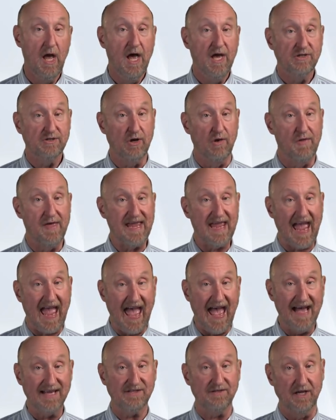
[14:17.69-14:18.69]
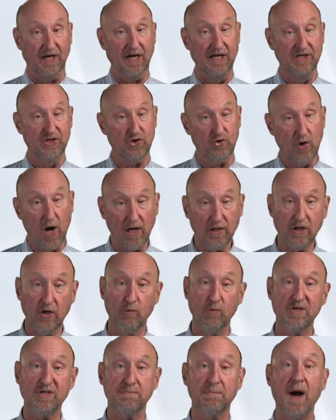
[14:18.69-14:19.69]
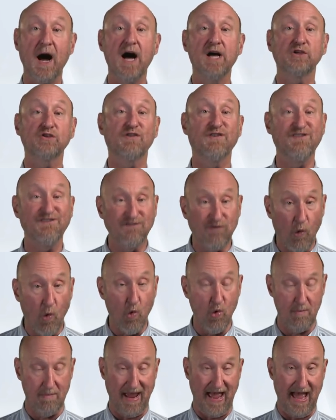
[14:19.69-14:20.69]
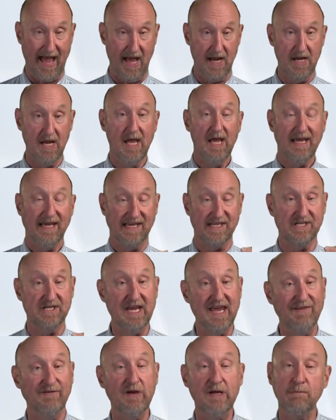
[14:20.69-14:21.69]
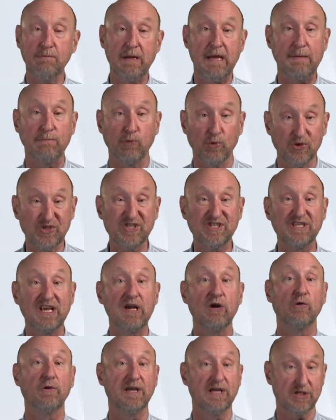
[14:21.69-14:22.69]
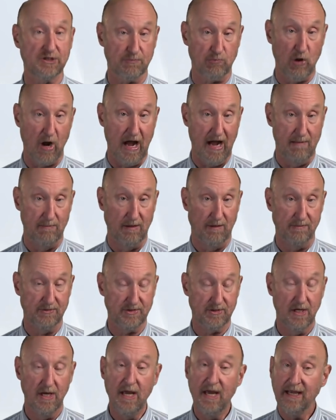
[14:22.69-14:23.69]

So the constructed response format is giving people serious problems.